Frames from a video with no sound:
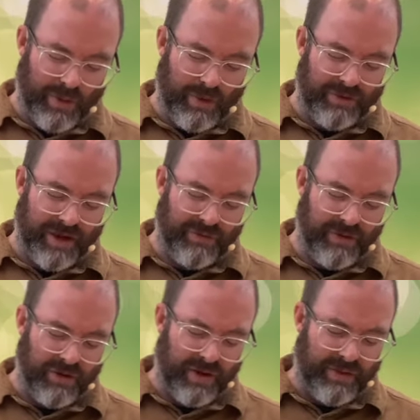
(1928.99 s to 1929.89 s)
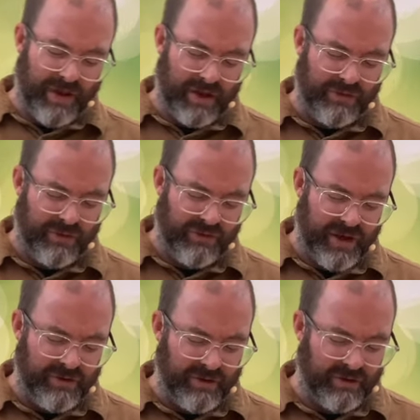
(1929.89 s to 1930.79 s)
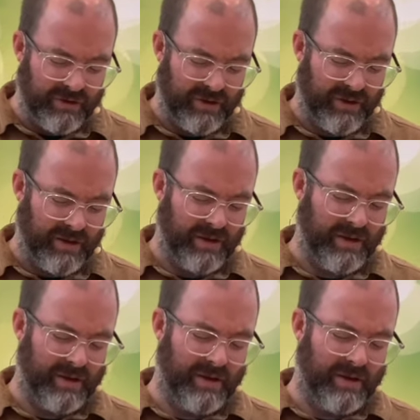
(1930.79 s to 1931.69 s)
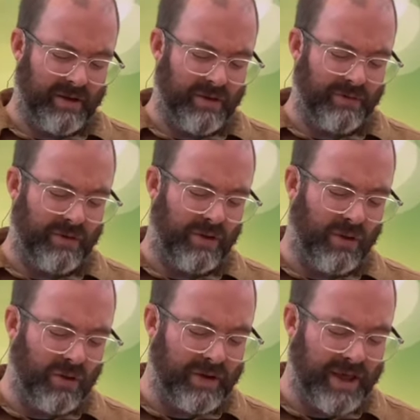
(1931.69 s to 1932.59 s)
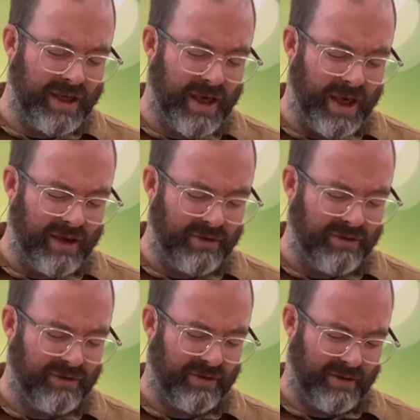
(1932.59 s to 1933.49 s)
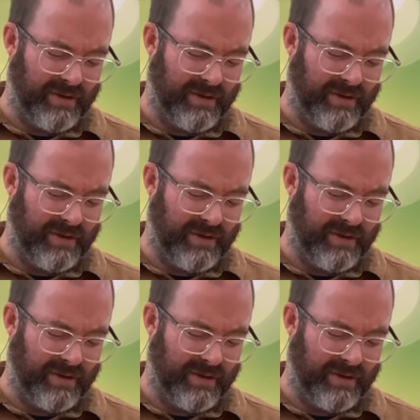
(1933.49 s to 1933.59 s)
want to give you great thanks for Jesus, for all he is,